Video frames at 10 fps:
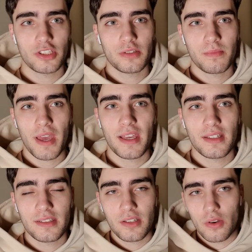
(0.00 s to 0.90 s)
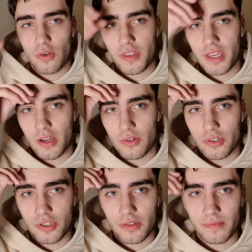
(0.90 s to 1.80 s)
space or the
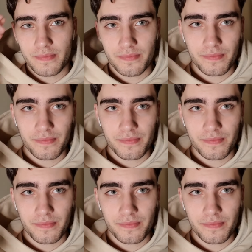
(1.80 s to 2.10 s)
ocean?